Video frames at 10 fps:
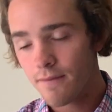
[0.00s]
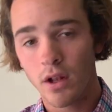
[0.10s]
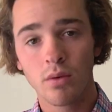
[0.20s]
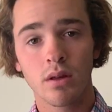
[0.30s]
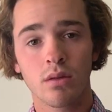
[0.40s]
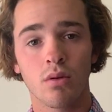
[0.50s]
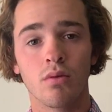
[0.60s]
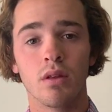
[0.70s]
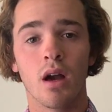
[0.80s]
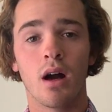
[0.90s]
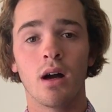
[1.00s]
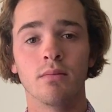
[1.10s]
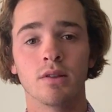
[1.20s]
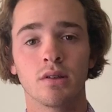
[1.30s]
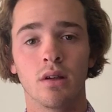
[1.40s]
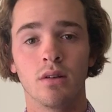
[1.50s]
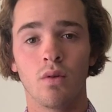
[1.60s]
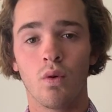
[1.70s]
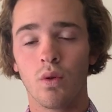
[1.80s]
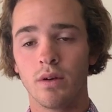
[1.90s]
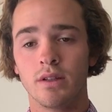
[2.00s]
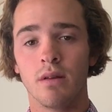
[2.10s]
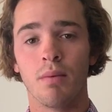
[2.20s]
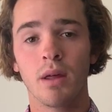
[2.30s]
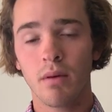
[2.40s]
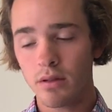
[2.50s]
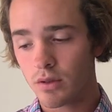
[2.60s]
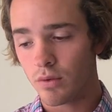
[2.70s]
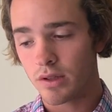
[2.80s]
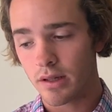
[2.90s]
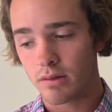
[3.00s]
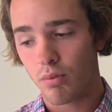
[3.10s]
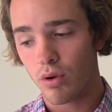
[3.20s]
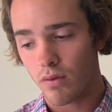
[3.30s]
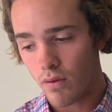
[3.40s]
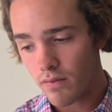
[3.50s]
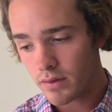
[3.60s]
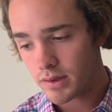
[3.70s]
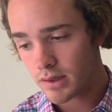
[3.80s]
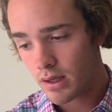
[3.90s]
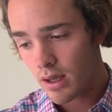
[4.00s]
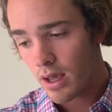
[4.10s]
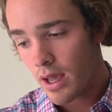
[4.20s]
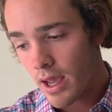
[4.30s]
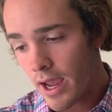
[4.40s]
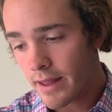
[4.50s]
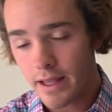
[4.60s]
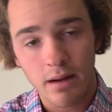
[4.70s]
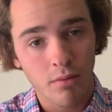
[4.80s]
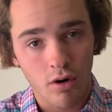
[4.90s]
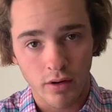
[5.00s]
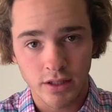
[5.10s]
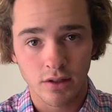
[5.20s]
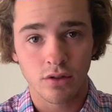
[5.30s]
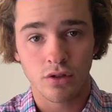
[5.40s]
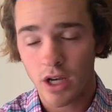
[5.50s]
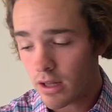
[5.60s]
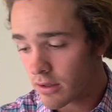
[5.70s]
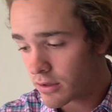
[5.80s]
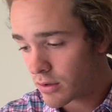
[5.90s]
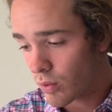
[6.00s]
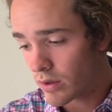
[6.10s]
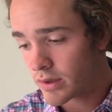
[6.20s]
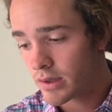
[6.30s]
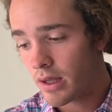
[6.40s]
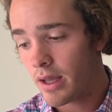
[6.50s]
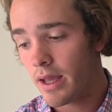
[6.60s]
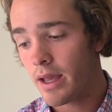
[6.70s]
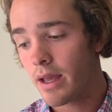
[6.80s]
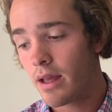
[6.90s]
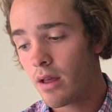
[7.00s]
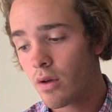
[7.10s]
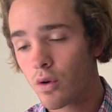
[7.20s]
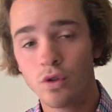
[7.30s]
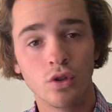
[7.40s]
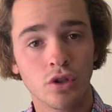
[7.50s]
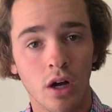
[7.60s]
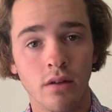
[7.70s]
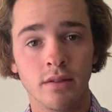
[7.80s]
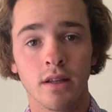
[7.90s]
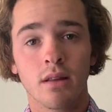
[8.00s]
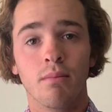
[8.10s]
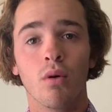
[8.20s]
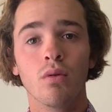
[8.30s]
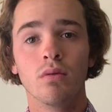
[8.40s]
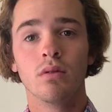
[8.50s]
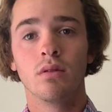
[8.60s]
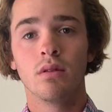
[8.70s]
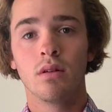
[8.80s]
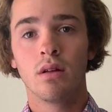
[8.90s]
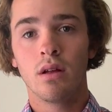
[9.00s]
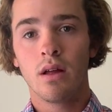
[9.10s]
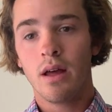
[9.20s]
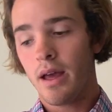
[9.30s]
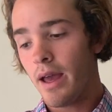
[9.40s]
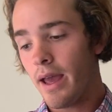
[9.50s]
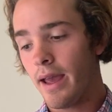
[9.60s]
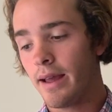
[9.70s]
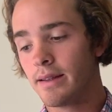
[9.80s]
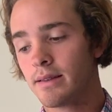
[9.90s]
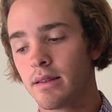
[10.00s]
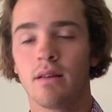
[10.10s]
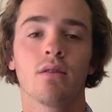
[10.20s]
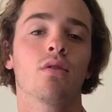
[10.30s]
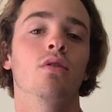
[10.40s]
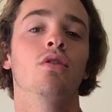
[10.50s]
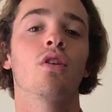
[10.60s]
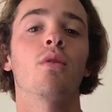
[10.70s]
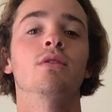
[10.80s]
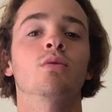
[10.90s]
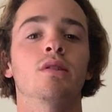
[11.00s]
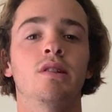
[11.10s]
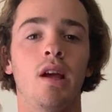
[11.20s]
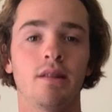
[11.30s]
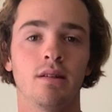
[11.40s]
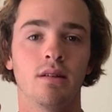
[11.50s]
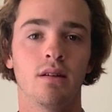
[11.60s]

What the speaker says: Following through the arms all the way to your belly button, so we use that as a point of reference. And the added moderations to challenge was, could your child dig the ball and could go into a set?